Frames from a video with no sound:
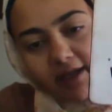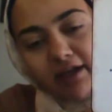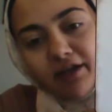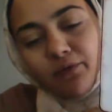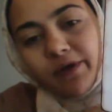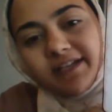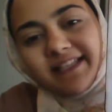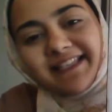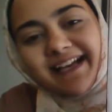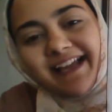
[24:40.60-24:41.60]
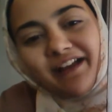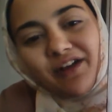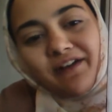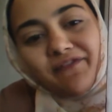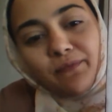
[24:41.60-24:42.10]
Where's the
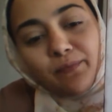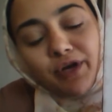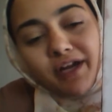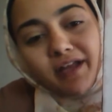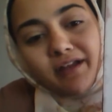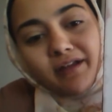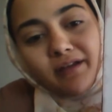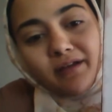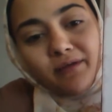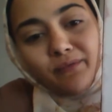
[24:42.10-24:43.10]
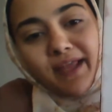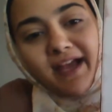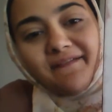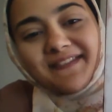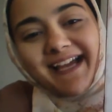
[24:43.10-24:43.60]
diagraph in brick? We
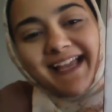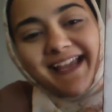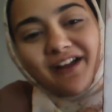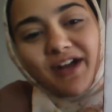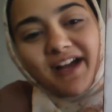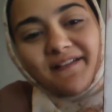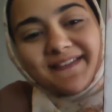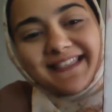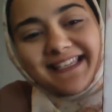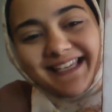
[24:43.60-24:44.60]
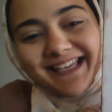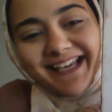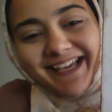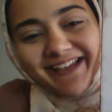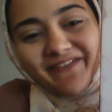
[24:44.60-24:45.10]
have diagraph
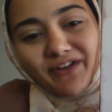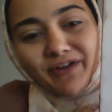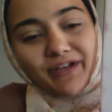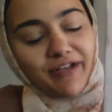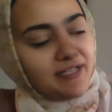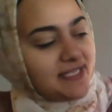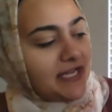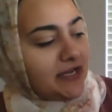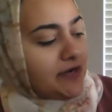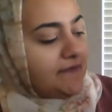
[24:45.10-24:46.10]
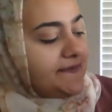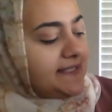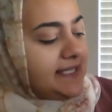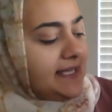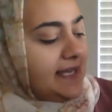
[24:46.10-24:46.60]
CK. Very good. Diagraph
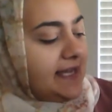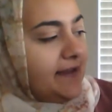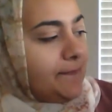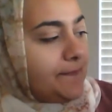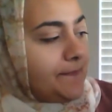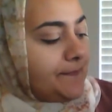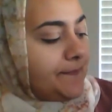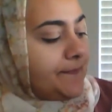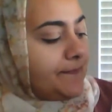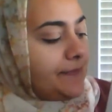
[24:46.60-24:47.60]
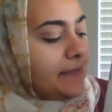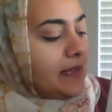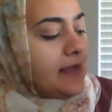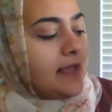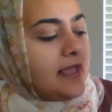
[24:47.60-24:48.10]
CK.
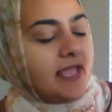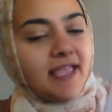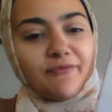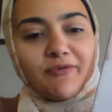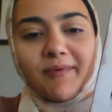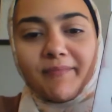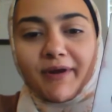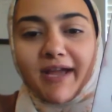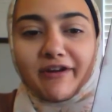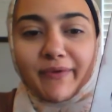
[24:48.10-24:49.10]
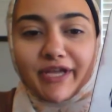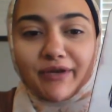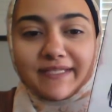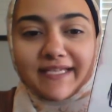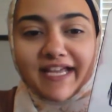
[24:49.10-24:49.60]
And remember, how do we code
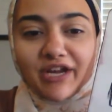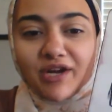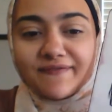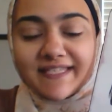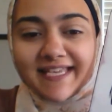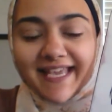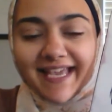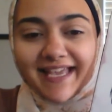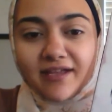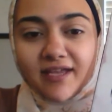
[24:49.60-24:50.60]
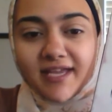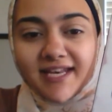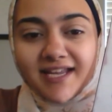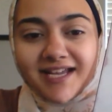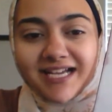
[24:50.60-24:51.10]
diagraph CK and
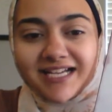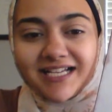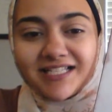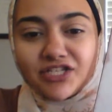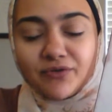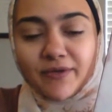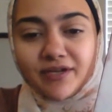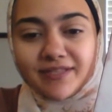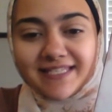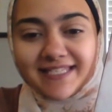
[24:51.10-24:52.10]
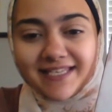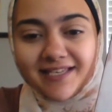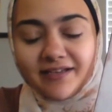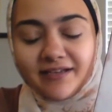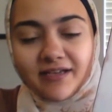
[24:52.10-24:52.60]
K? Do you hear the C?
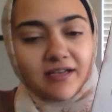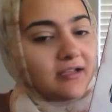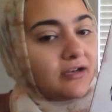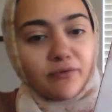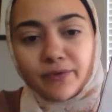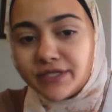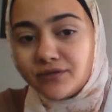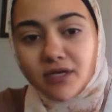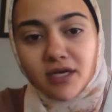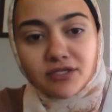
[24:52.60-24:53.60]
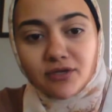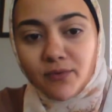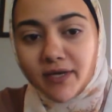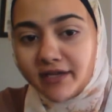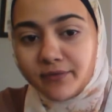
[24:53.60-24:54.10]
No, we do not. So what
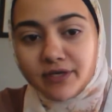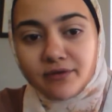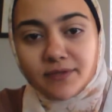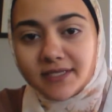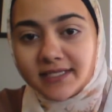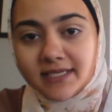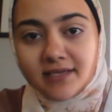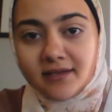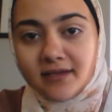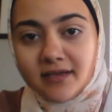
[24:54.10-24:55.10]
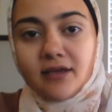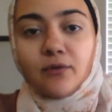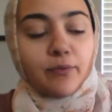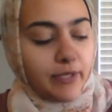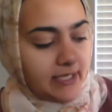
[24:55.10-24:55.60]
can we do with the C?
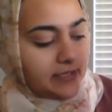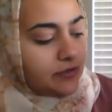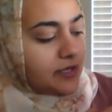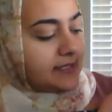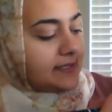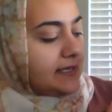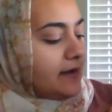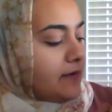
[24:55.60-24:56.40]
We can cross it out.